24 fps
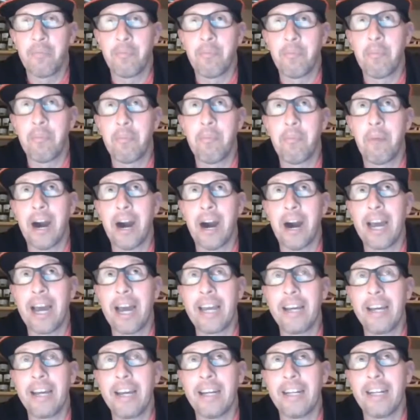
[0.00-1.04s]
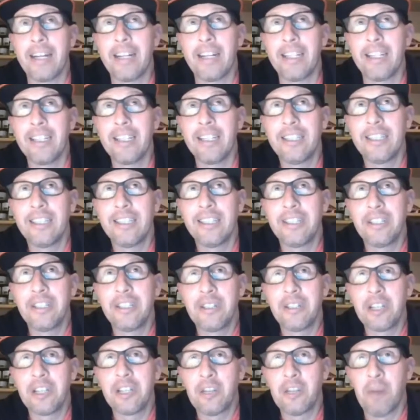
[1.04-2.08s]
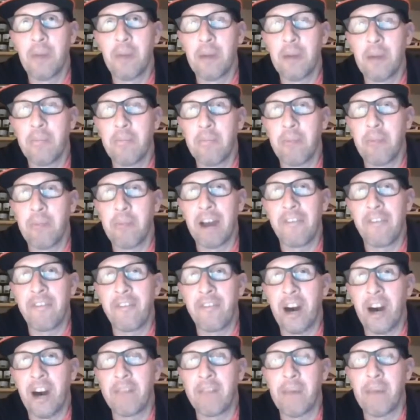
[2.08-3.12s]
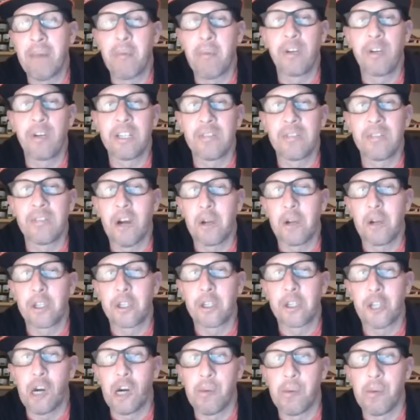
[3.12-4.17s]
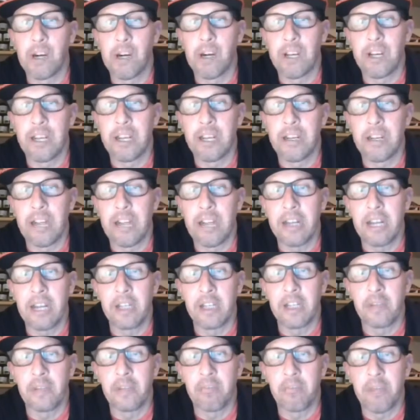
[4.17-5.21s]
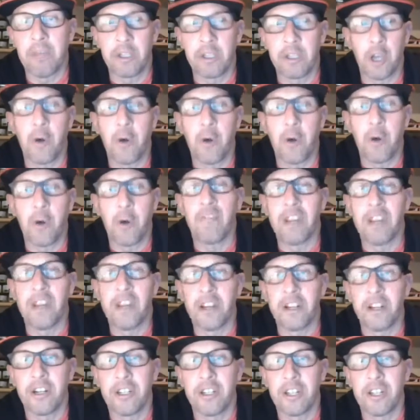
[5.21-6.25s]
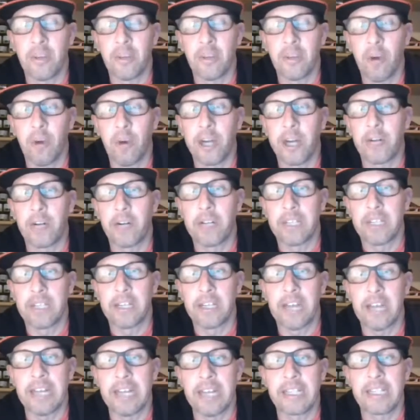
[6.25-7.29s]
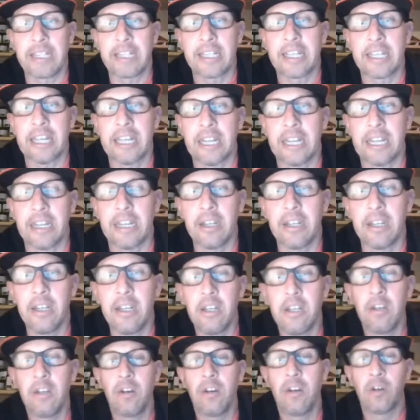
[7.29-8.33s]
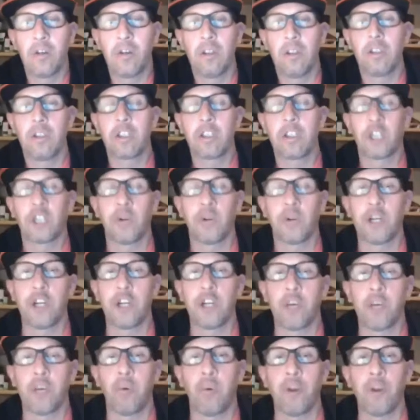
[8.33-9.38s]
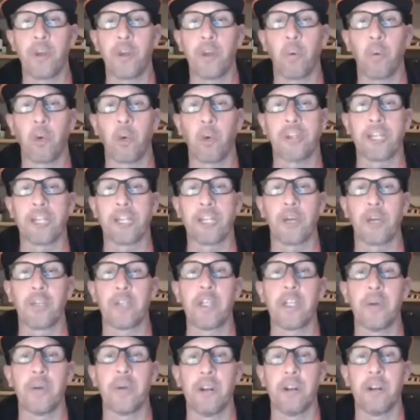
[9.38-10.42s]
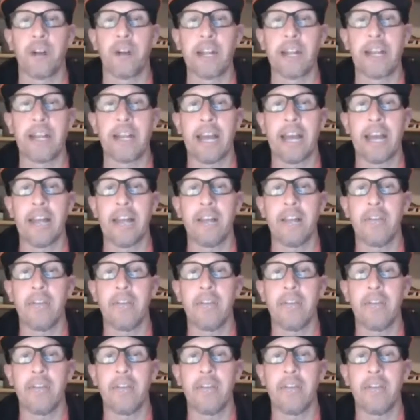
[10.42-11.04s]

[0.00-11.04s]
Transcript: my fond memories of going to Sonoma and is going to the vineyards and the wineries and seeing, Corinne, to your point, the work that goes into it. Right. And